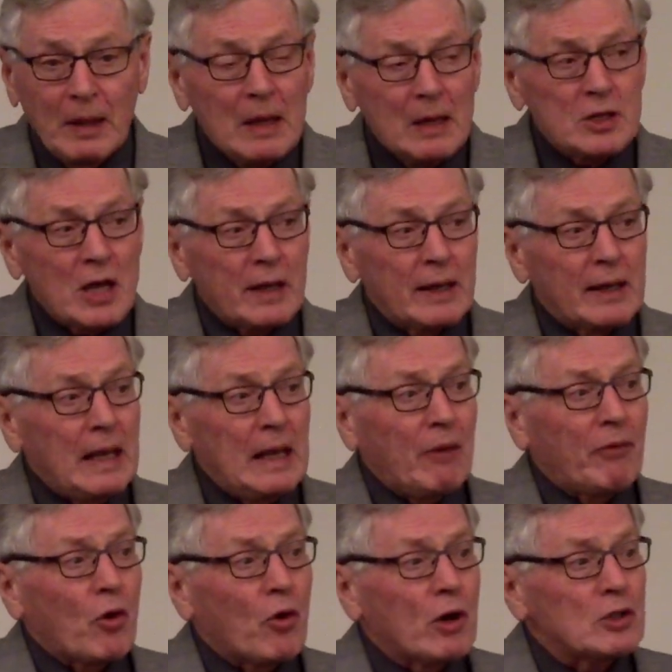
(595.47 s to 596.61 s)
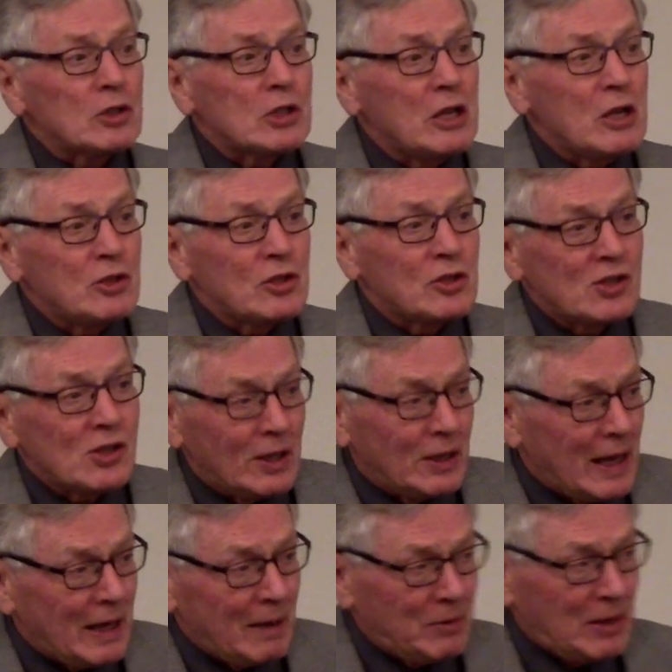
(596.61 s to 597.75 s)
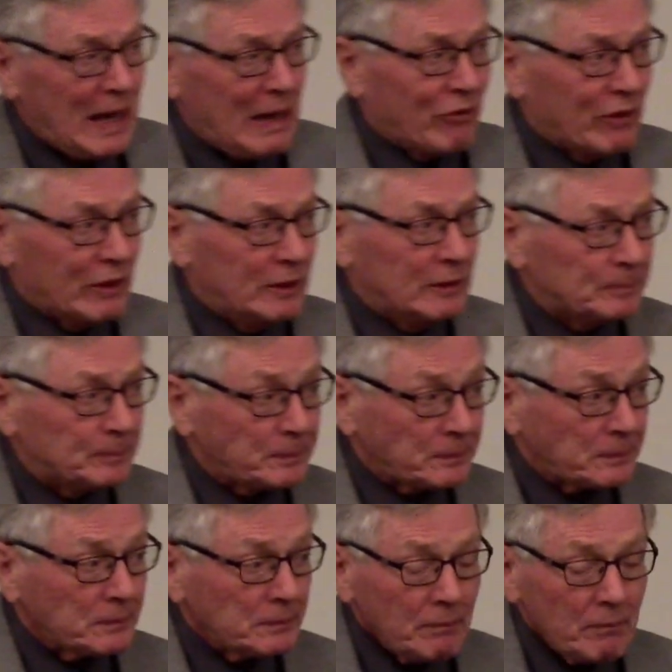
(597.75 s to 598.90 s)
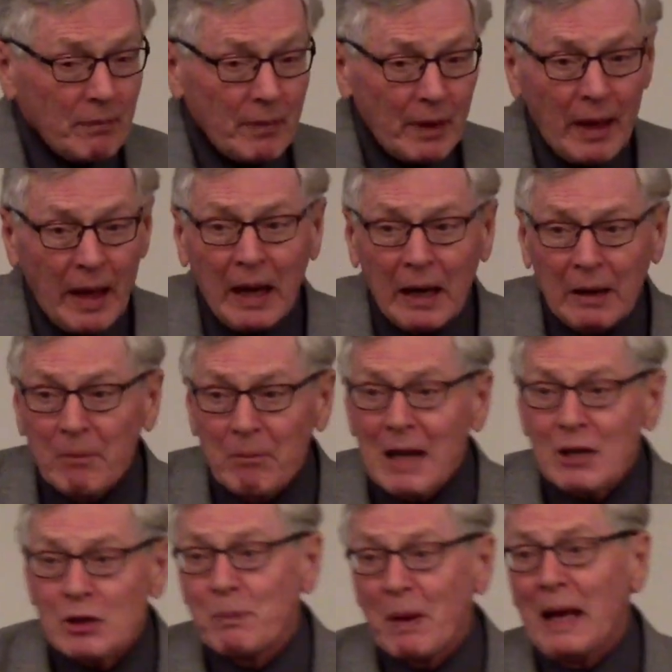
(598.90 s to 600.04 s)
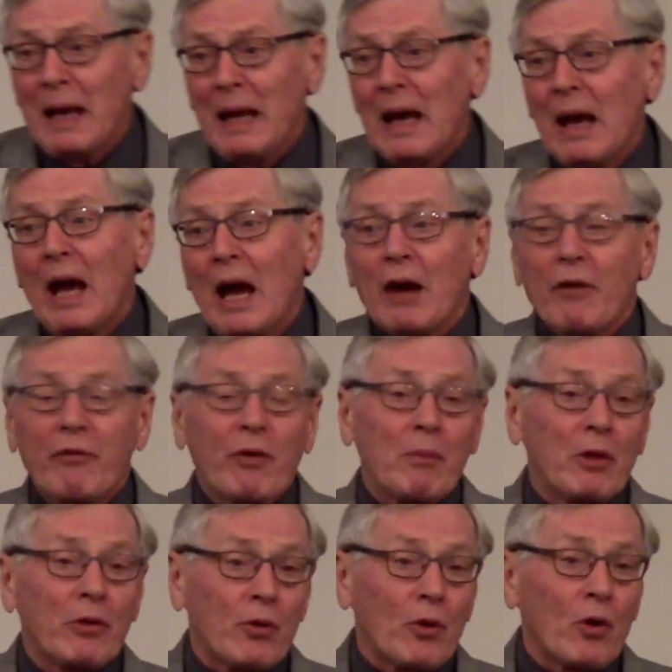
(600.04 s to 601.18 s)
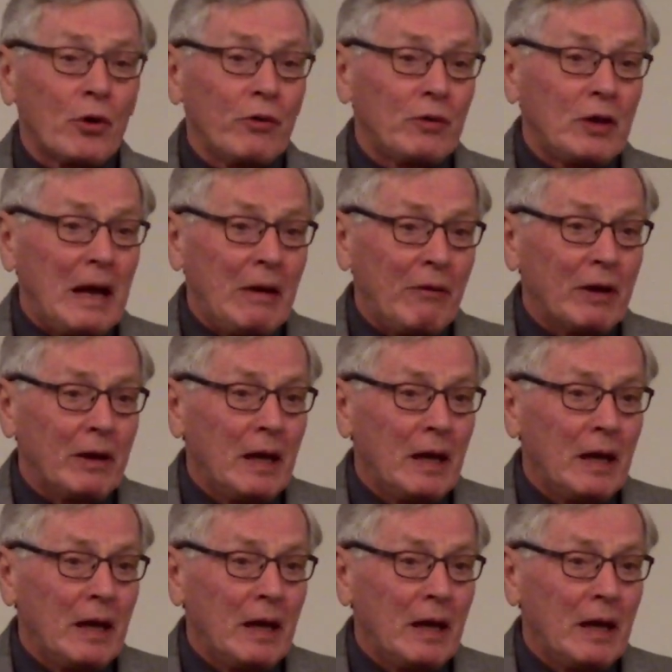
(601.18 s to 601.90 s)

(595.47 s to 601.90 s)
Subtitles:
Secondly, of course, he uses the name David. and must be from the throne of David.